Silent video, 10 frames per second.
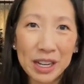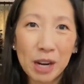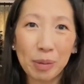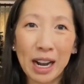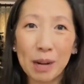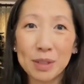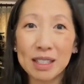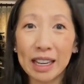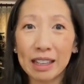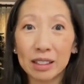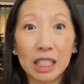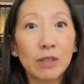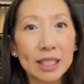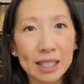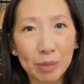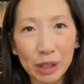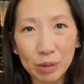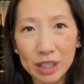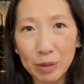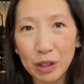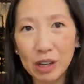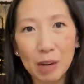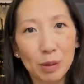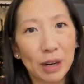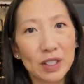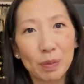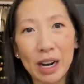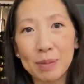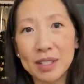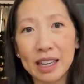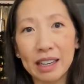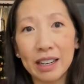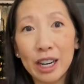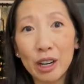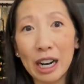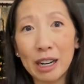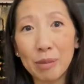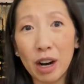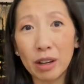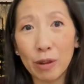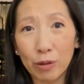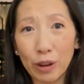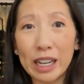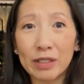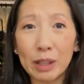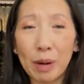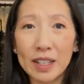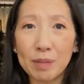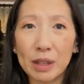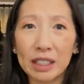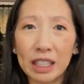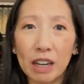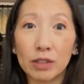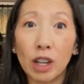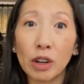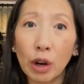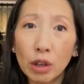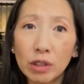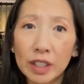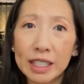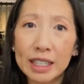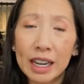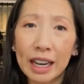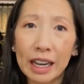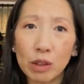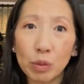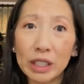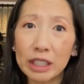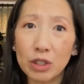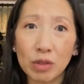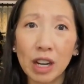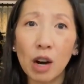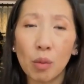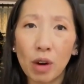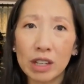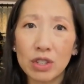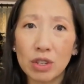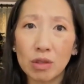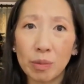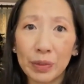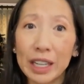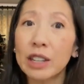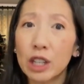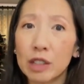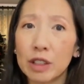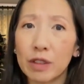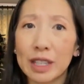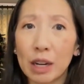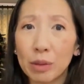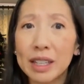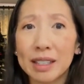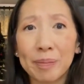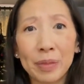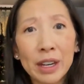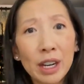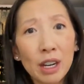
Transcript: Perhaps they live with somebody who's immunocompromised. Perhaps they are afraid of the possibility of long COVID and really do not want to get COVID for that reason.